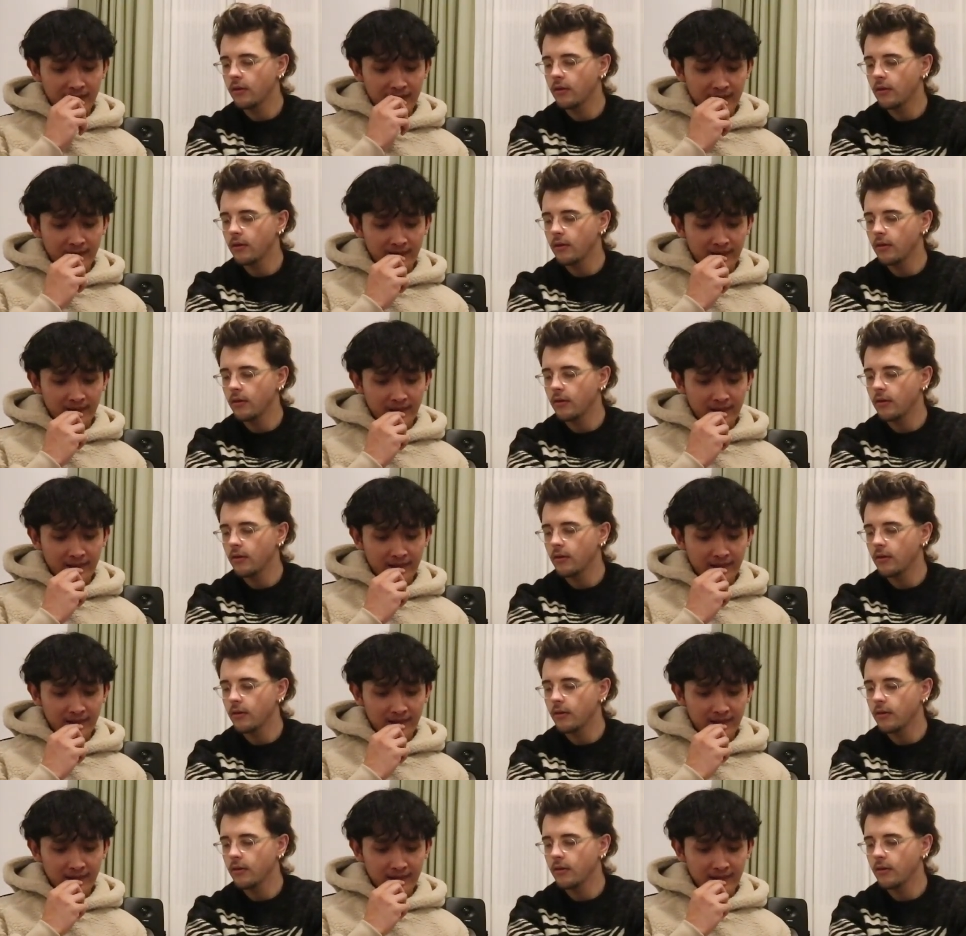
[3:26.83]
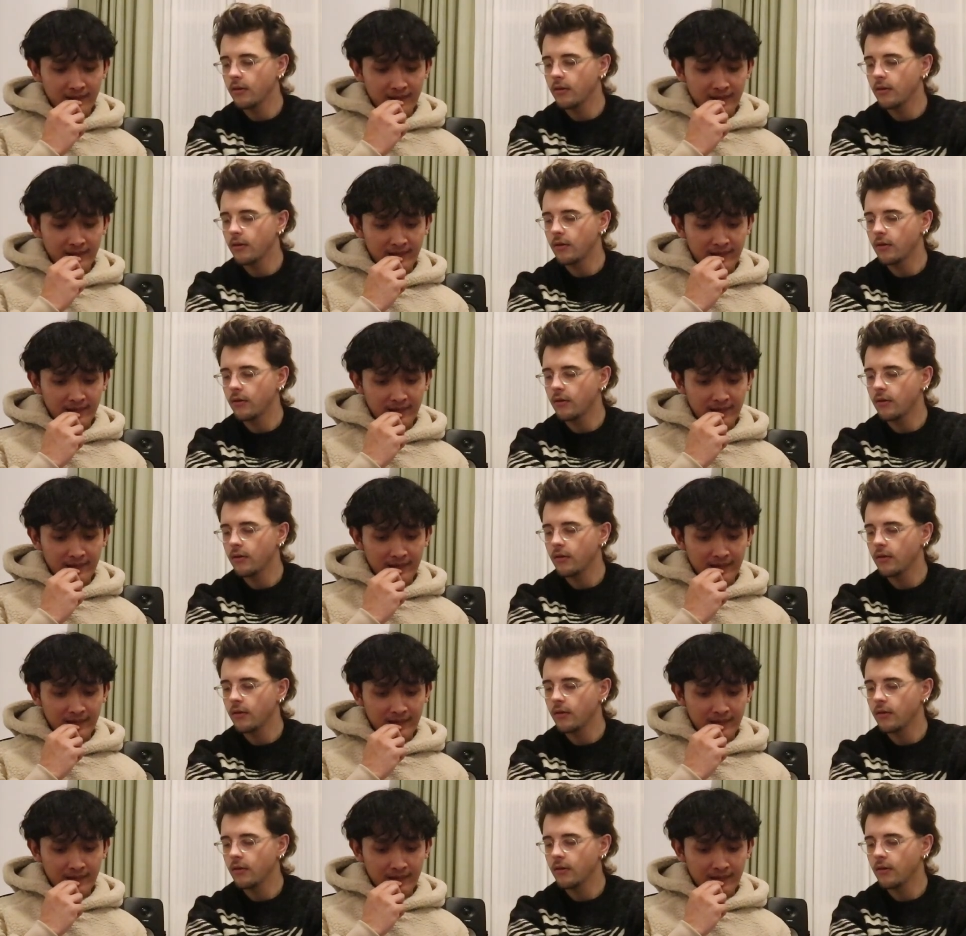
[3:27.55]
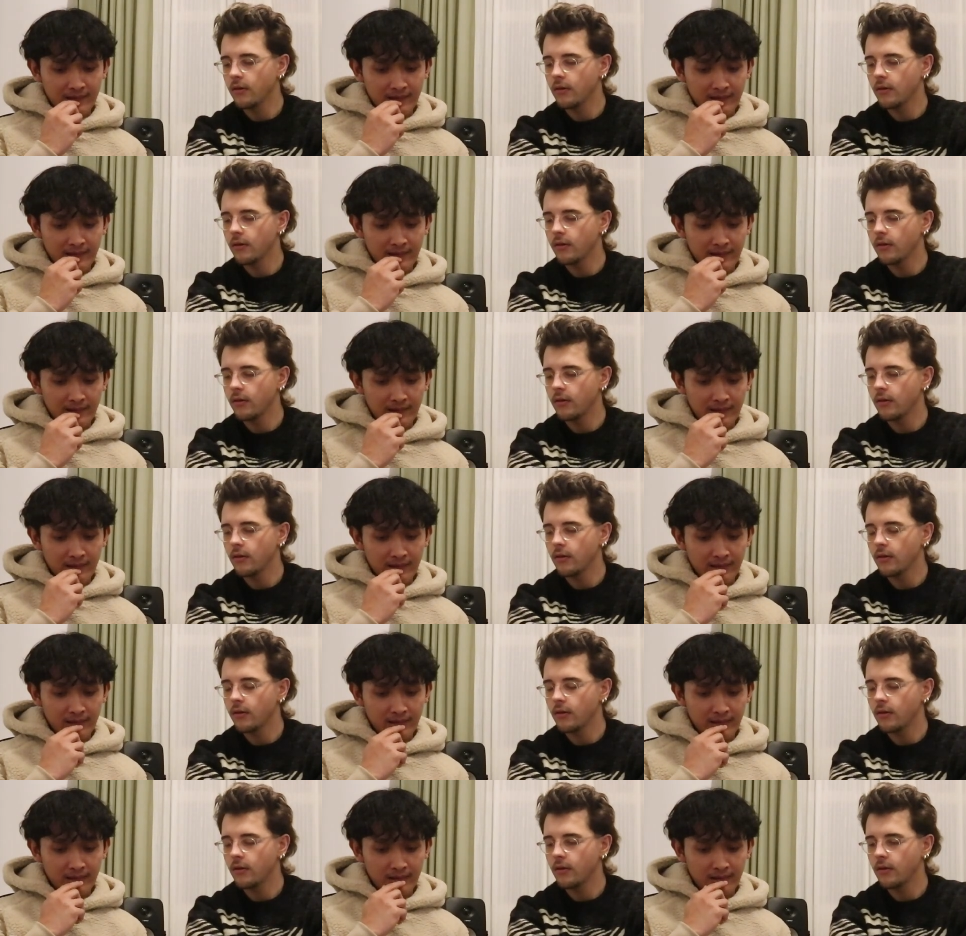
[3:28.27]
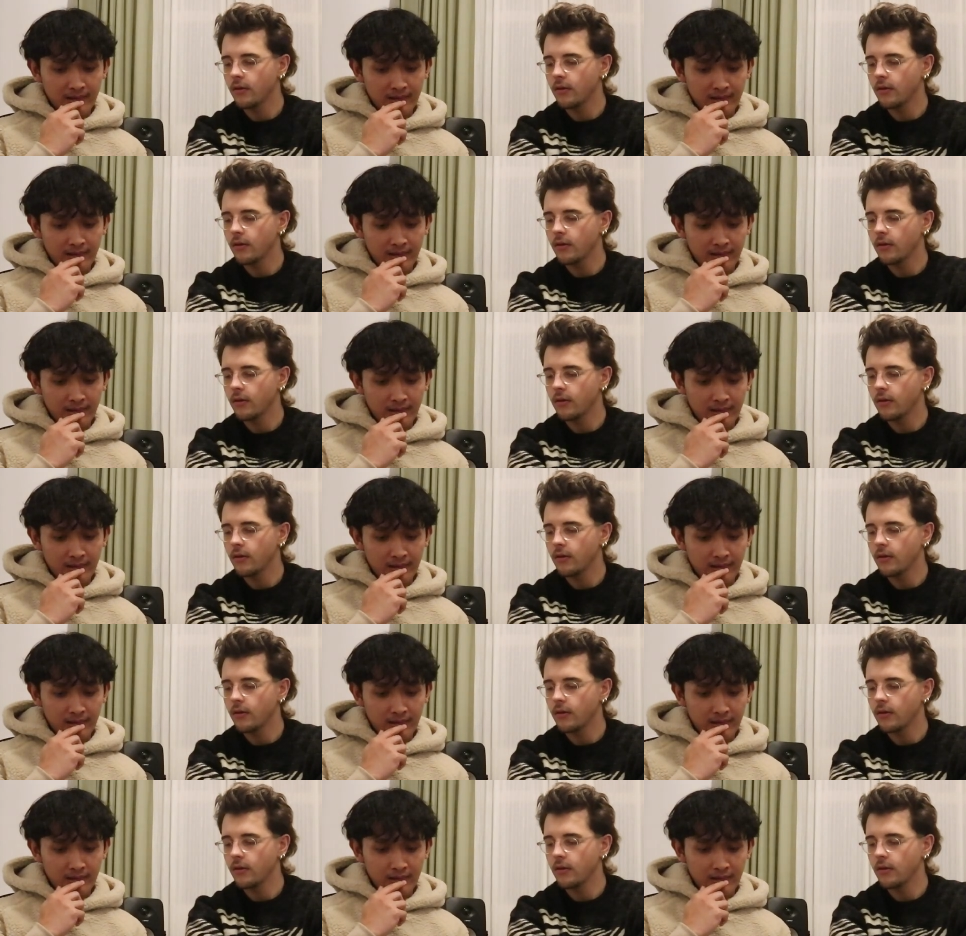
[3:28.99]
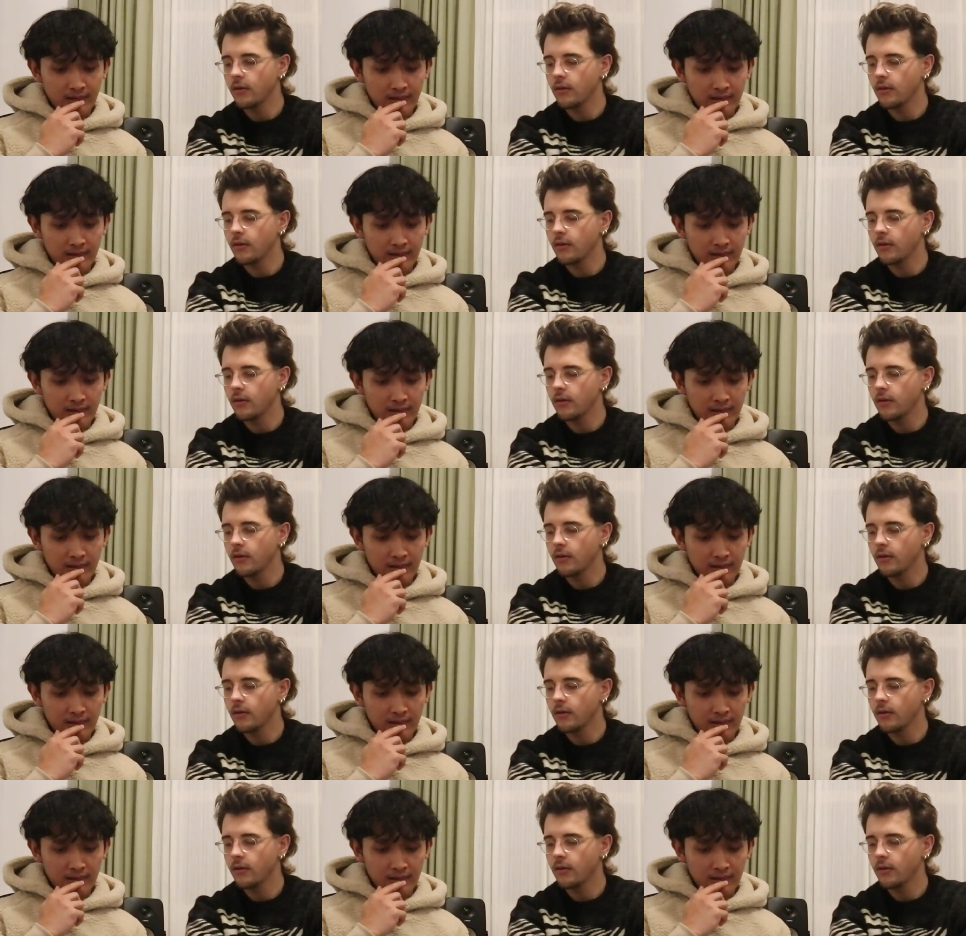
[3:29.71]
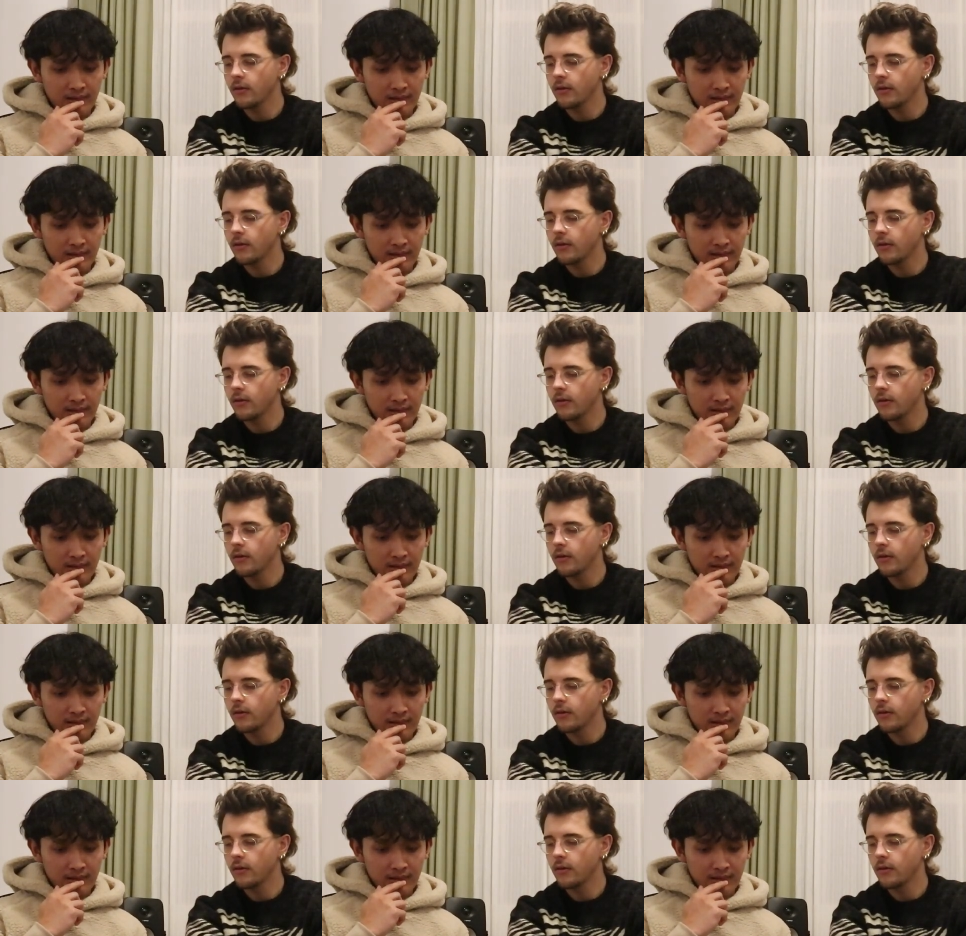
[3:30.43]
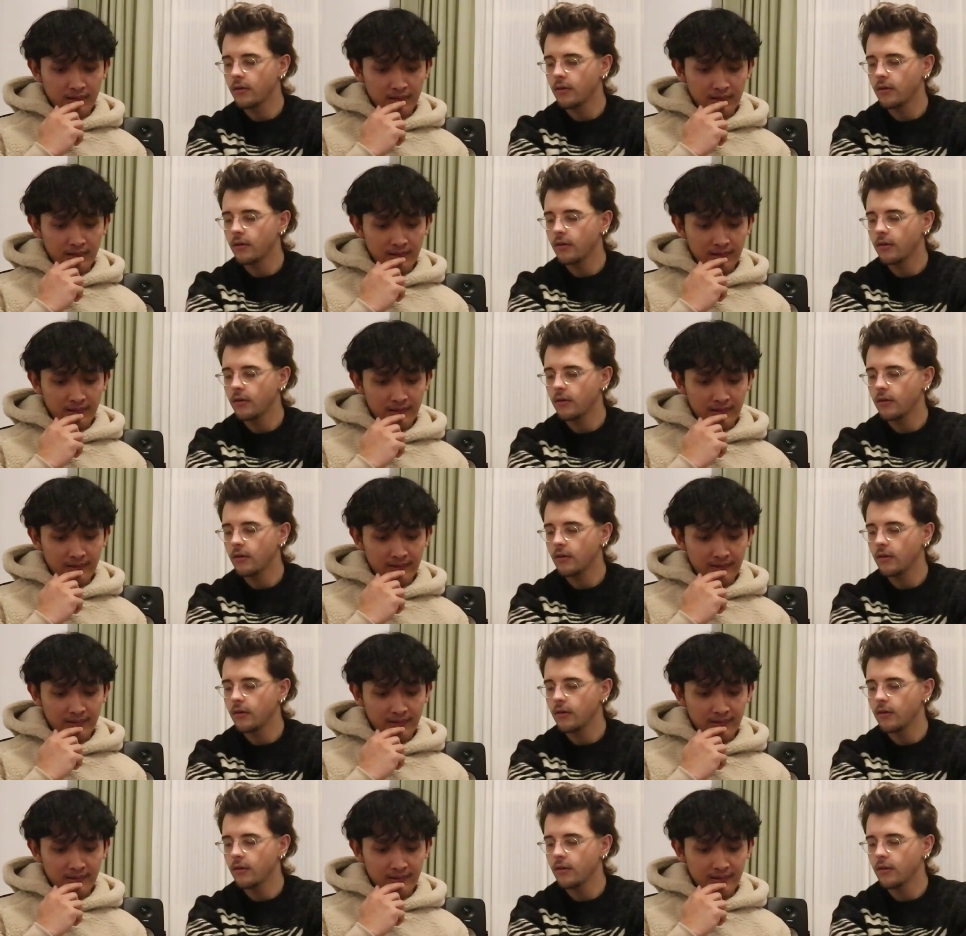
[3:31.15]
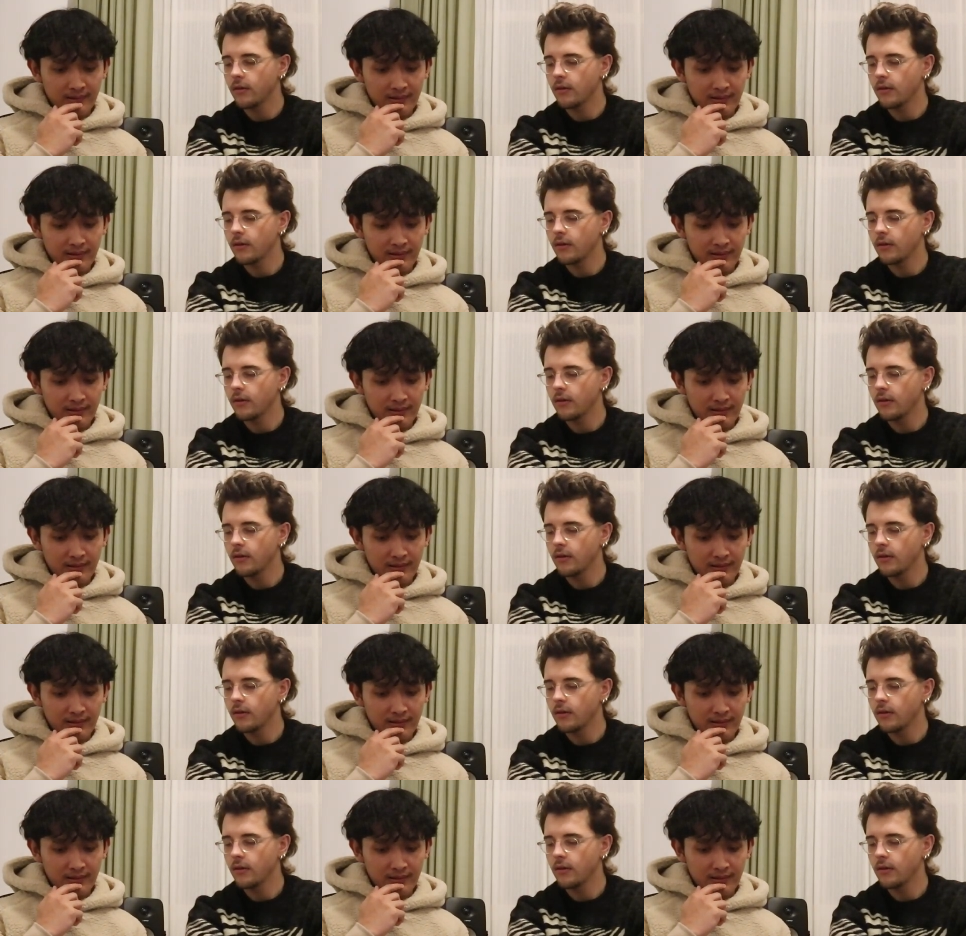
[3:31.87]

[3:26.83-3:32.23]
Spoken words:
Nobody speaks.